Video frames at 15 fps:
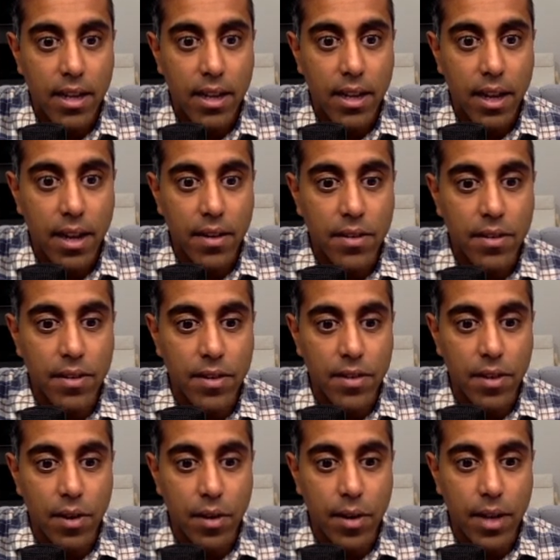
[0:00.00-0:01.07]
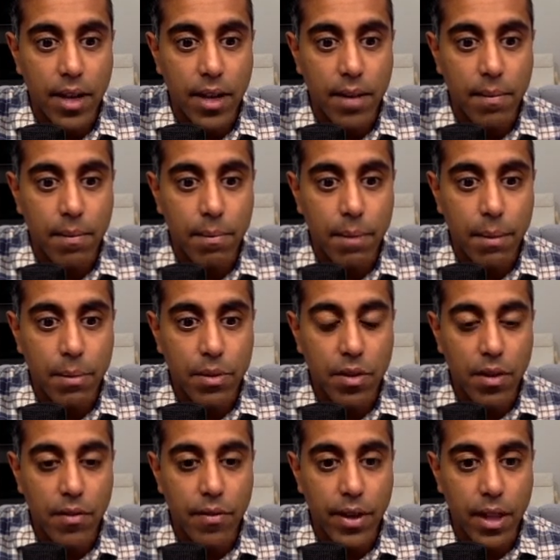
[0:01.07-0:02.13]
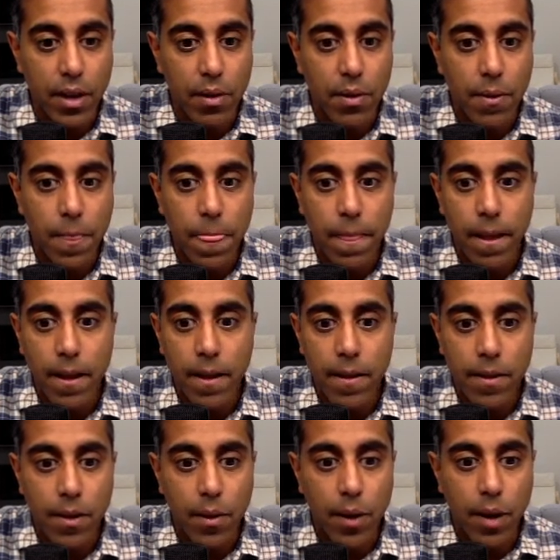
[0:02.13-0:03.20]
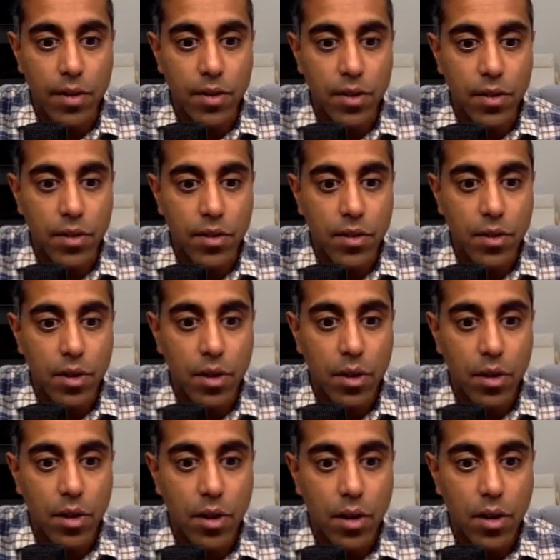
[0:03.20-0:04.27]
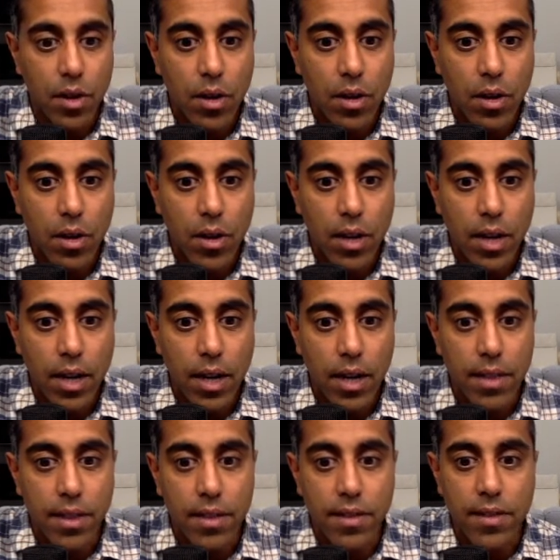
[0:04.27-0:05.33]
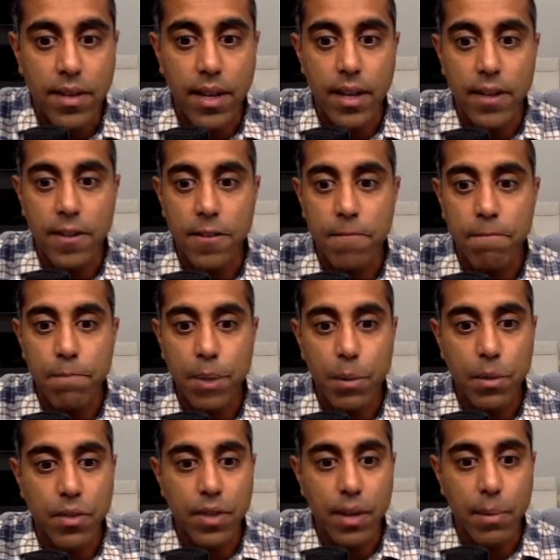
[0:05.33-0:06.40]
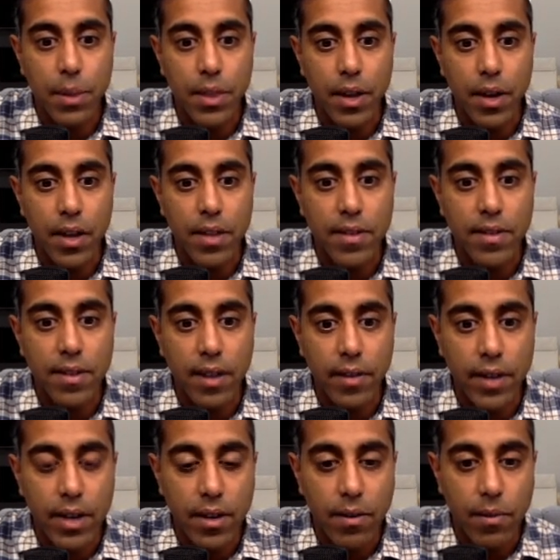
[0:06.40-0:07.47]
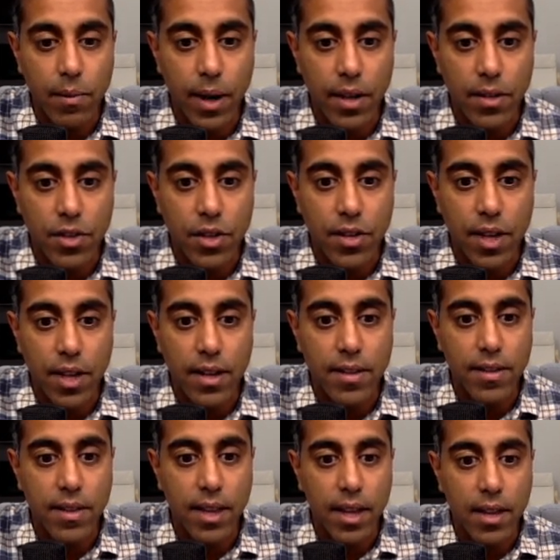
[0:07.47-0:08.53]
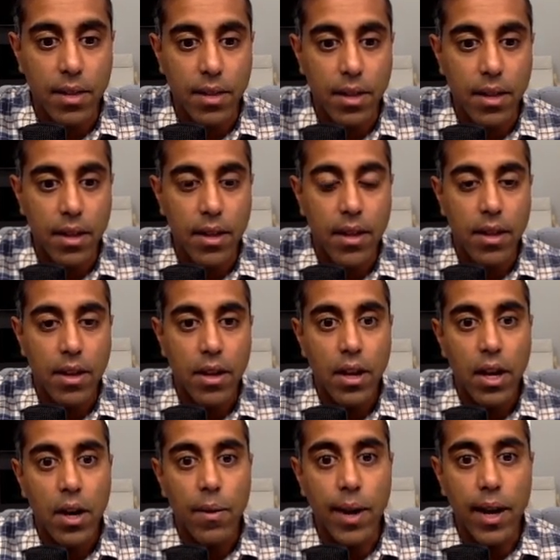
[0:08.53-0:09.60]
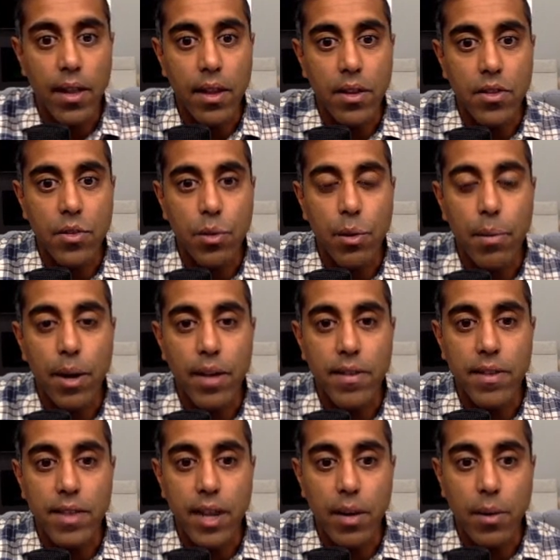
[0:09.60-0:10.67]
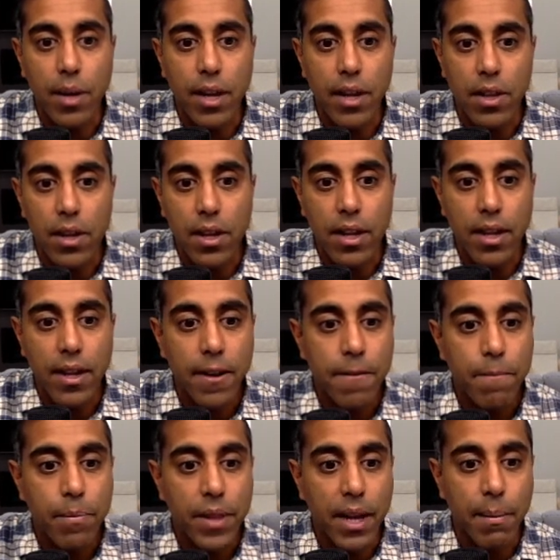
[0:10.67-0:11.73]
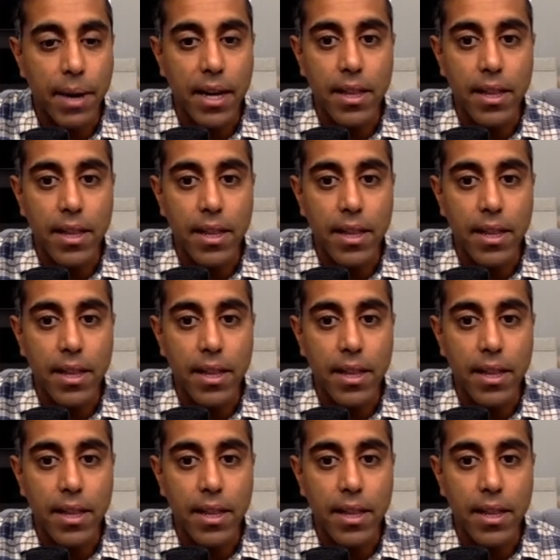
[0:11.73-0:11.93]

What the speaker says: Ederson. So people starting to fill out their rosters at this stage. And we'll stop it there. That's 7 rounds. Just getting into the 8th round there. So we'll pause it there and we'll get a look at my